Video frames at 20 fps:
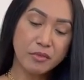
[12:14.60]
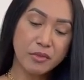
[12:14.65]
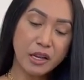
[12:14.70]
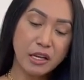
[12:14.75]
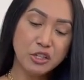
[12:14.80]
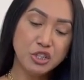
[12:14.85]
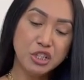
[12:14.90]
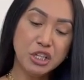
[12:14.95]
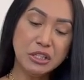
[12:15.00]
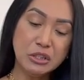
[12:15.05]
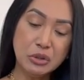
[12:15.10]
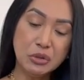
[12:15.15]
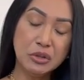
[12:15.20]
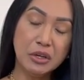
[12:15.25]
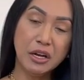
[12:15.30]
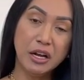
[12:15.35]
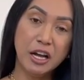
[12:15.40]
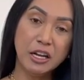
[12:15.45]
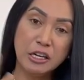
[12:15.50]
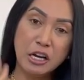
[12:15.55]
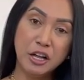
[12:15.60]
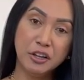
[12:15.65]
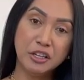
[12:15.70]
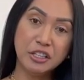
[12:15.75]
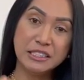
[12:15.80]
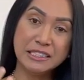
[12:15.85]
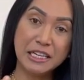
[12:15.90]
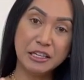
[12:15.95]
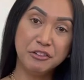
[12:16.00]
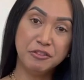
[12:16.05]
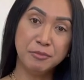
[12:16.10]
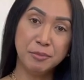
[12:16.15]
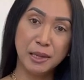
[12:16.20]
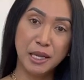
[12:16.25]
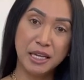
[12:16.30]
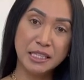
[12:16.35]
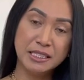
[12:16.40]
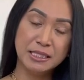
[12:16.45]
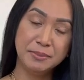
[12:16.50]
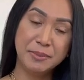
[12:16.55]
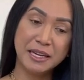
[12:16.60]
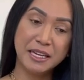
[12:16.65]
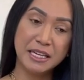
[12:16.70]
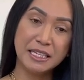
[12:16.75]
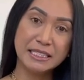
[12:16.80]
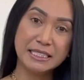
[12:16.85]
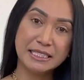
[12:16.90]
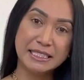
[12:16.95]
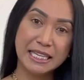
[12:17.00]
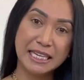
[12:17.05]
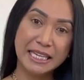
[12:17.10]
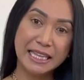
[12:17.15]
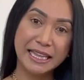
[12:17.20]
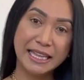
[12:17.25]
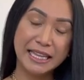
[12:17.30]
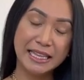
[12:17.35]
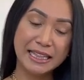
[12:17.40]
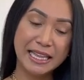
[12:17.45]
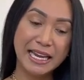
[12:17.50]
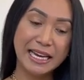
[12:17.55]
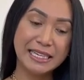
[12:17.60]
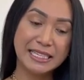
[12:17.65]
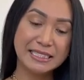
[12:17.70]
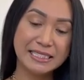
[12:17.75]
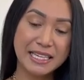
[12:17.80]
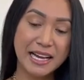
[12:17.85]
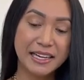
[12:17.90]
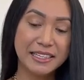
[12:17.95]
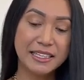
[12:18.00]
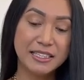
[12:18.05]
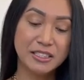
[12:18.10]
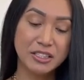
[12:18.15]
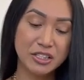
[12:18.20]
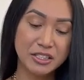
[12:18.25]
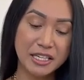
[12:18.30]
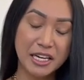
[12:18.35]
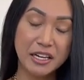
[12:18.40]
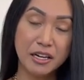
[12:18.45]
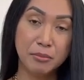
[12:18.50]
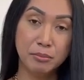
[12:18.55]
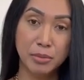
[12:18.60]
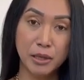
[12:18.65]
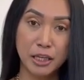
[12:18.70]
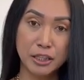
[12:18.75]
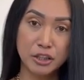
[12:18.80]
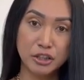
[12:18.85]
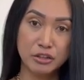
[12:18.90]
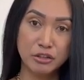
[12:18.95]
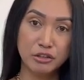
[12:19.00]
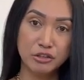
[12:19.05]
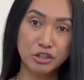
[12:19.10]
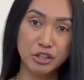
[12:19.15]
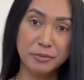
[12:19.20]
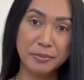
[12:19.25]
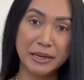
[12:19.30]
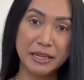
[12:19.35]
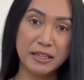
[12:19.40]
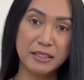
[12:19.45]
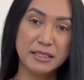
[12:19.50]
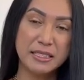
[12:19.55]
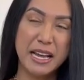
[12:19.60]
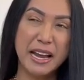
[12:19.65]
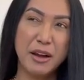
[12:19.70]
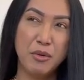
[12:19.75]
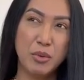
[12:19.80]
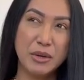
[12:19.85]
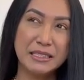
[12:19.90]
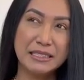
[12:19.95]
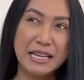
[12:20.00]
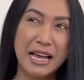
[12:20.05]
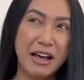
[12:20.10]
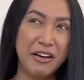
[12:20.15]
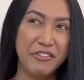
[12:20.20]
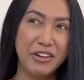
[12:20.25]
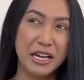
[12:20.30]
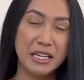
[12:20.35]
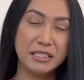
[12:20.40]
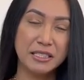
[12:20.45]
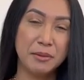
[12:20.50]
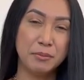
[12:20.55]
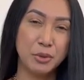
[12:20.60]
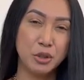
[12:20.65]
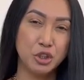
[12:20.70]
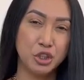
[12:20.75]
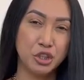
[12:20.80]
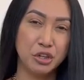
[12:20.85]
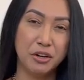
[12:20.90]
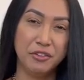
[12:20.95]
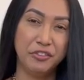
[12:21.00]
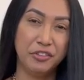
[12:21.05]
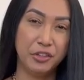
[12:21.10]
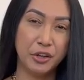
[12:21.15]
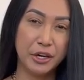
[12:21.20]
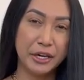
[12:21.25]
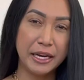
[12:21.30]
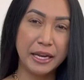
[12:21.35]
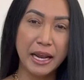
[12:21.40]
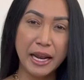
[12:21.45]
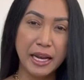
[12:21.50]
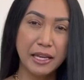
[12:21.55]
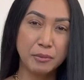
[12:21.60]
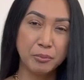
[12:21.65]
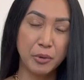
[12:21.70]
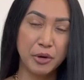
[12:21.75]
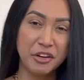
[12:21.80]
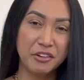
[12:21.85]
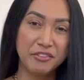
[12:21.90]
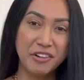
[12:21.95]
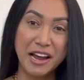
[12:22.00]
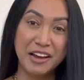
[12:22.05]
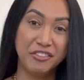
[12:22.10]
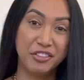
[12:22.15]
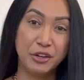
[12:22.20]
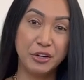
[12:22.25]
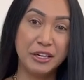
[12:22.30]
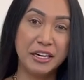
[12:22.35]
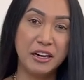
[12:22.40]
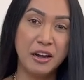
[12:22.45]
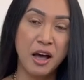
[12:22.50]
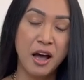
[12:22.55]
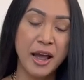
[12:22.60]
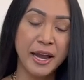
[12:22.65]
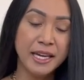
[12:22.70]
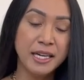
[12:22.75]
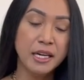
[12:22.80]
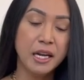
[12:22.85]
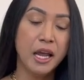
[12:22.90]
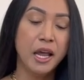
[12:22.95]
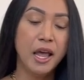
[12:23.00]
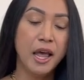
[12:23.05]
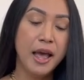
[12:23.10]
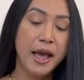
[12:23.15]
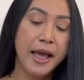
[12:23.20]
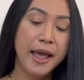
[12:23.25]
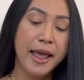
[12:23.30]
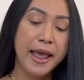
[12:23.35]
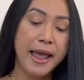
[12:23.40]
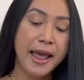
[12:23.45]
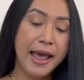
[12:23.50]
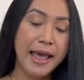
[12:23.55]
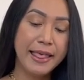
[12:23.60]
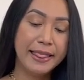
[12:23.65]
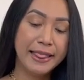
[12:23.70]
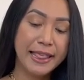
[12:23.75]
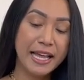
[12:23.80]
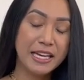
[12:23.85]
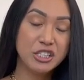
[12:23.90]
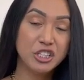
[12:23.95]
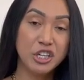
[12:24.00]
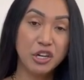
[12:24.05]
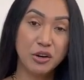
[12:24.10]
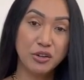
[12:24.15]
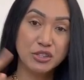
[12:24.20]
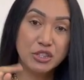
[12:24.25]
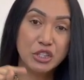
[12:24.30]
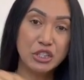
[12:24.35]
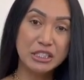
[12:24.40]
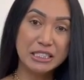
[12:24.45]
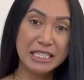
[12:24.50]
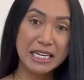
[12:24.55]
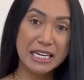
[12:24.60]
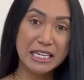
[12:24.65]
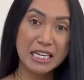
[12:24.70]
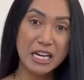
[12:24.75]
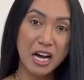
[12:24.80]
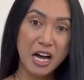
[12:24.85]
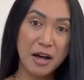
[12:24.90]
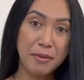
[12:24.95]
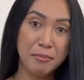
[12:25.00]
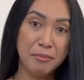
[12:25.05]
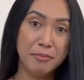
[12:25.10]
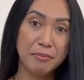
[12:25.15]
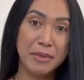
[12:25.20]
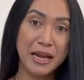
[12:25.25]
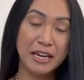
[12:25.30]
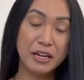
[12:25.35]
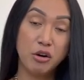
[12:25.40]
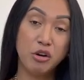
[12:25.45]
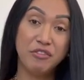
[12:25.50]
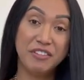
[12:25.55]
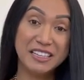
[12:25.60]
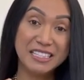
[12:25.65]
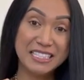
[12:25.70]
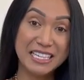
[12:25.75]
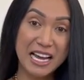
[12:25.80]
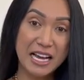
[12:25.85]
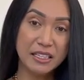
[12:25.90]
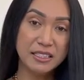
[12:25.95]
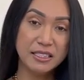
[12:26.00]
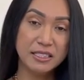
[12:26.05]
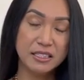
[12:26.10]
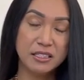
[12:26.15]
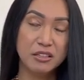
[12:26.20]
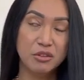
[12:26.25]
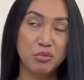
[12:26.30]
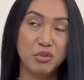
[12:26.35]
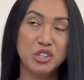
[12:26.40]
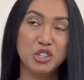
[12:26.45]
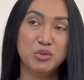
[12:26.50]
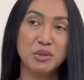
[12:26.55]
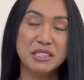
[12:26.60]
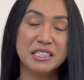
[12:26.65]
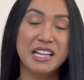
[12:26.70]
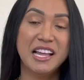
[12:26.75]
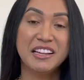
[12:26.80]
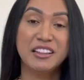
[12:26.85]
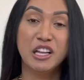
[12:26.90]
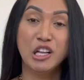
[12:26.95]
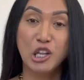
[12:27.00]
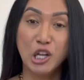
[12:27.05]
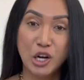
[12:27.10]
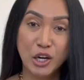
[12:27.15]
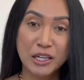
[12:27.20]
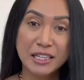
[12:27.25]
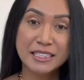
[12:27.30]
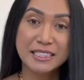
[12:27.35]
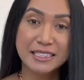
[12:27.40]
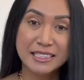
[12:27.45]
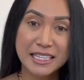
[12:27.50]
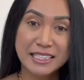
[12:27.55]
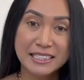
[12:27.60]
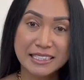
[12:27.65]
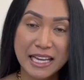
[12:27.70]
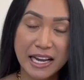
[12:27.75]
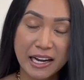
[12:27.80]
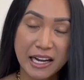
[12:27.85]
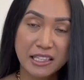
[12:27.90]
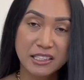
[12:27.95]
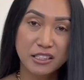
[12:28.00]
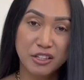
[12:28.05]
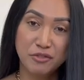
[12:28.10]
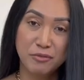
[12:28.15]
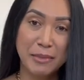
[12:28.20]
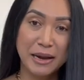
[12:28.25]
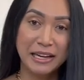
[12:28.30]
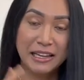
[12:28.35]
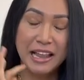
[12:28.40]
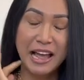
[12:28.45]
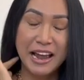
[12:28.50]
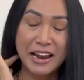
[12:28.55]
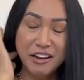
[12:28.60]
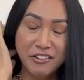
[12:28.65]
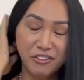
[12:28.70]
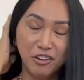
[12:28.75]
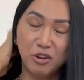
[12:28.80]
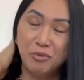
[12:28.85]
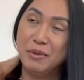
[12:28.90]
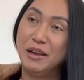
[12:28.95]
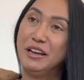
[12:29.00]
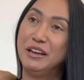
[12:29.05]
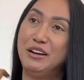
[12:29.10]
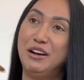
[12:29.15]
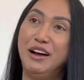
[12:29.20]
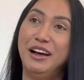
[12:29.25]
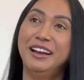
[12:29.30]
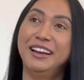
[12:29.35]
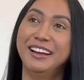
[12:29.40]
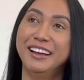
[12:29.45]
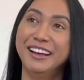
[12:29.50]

she took another set of bloods because they decided to take a blood culture because I was having a temperature of 38.5, 39. And then she also did my COVID test, which was like the longest 10 seconds of my life. Oh my God.